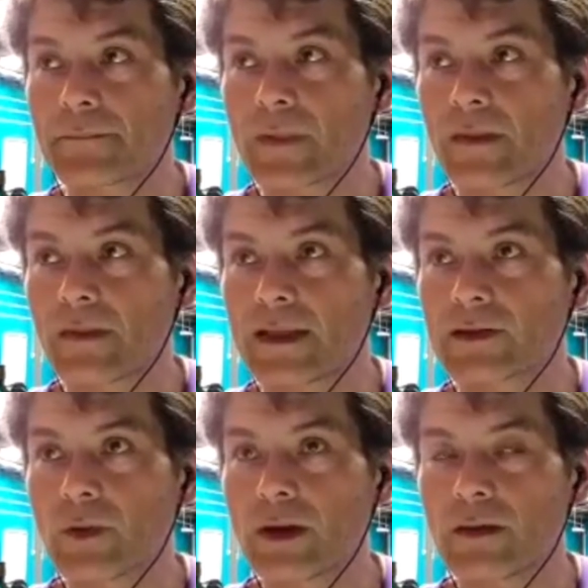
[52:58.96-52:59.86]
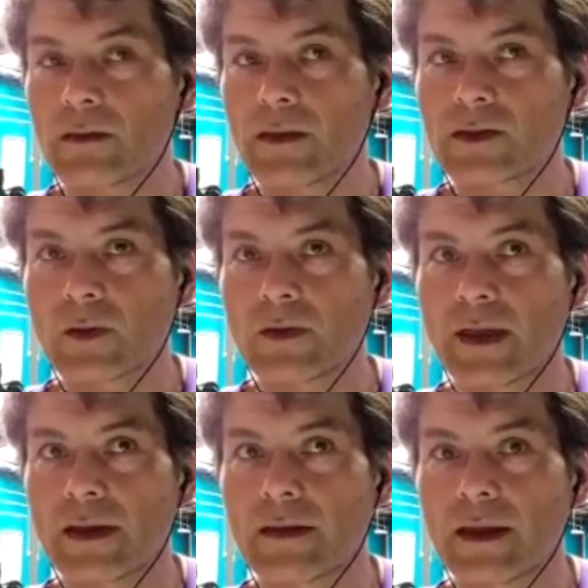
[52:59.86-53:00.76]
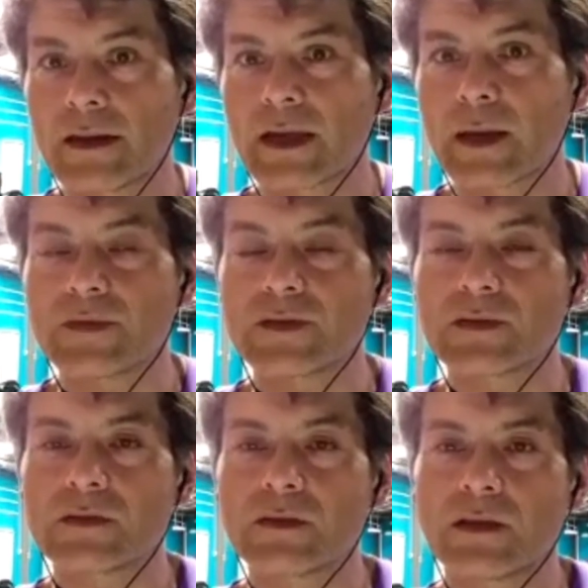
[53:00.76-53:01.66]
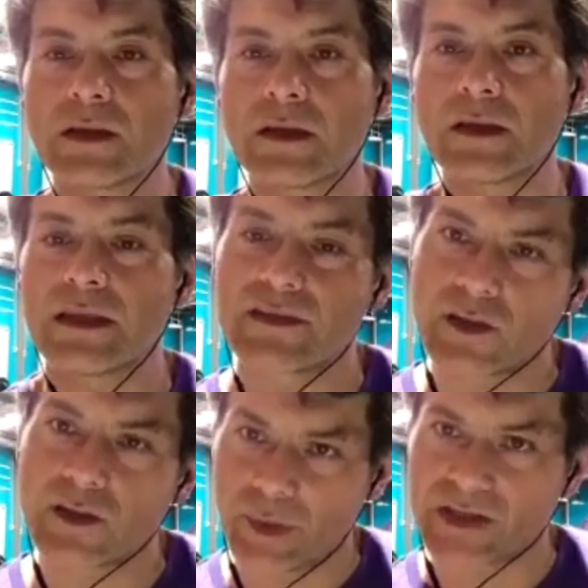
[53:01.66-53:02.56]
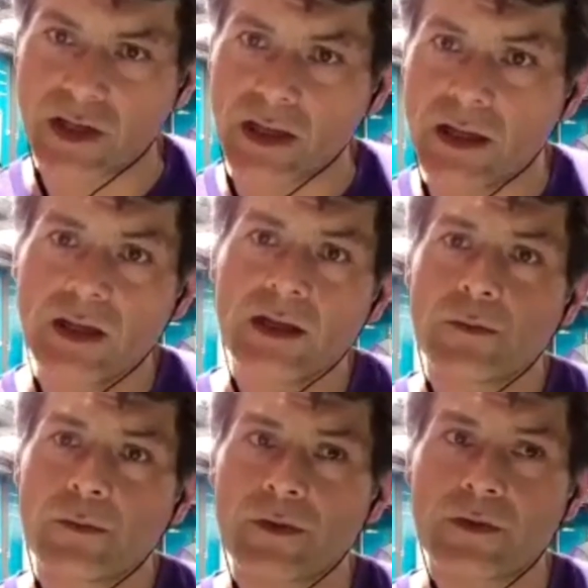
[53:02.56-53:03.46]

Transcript: that's where that comes into the picture with